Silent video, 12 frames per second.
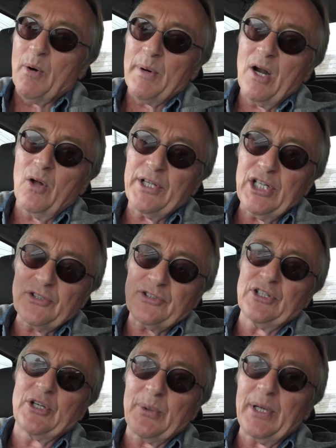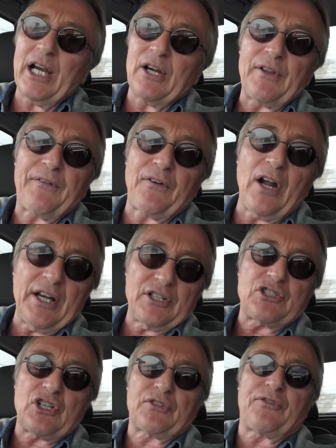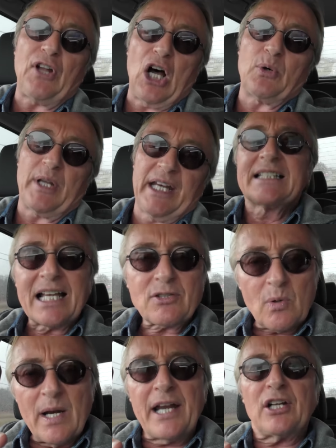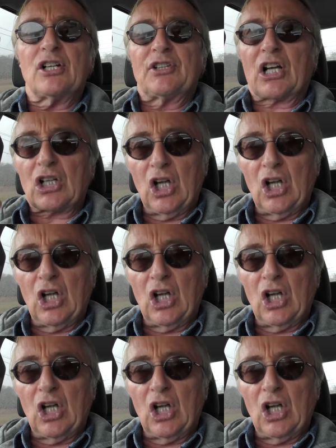when we're only using the rear, the front is just floating. That's why I heard the